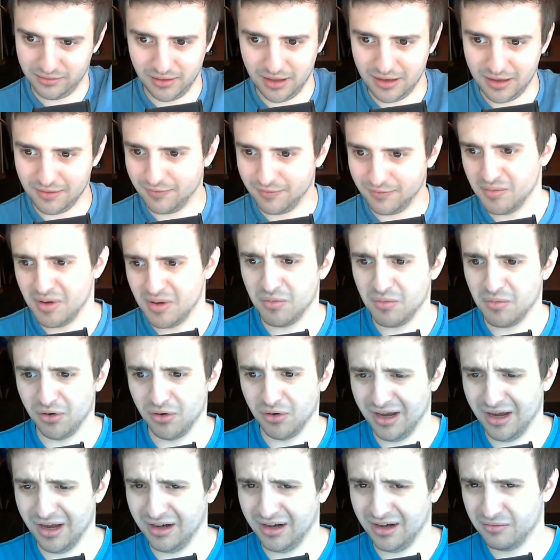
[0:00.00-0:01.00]
from
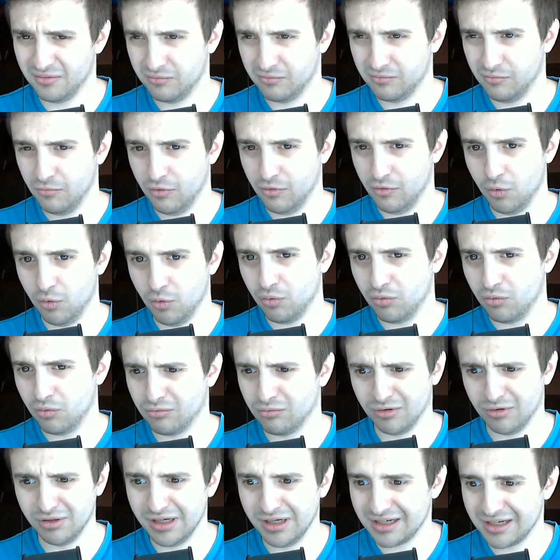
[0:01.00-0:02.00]
Ember
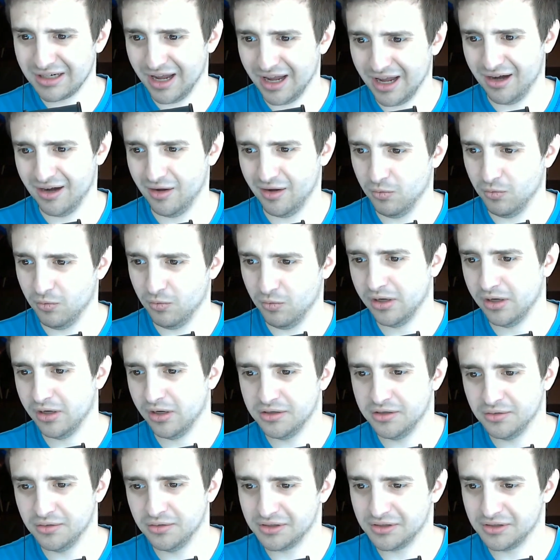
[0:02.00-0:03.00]
release candidate
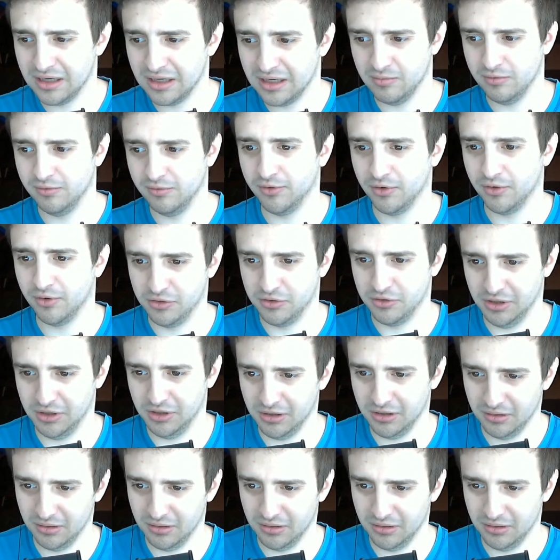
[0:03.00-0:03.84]
1 to a stable version.